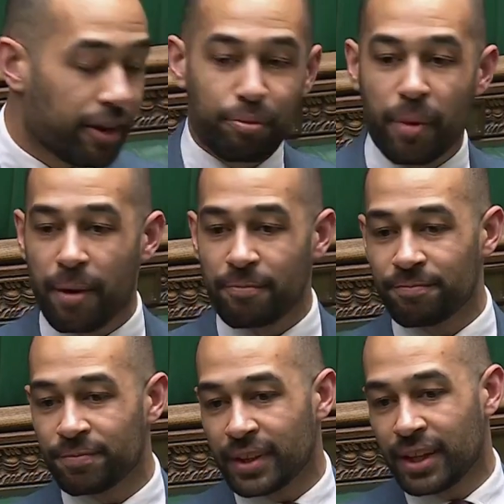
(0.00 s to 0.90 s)
if
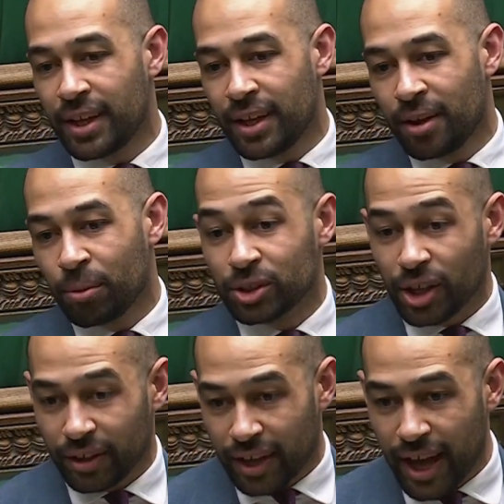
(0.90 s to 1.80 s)
mum
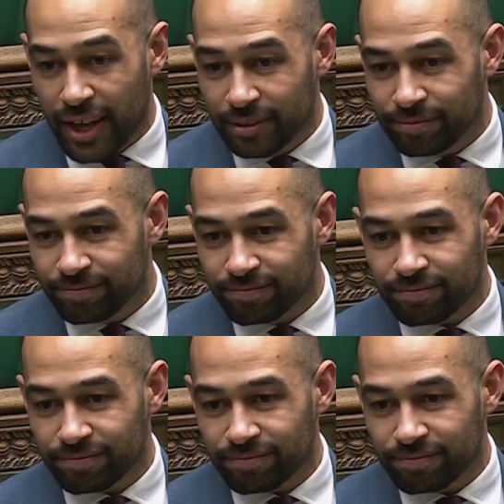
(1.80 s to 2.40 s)
was okay.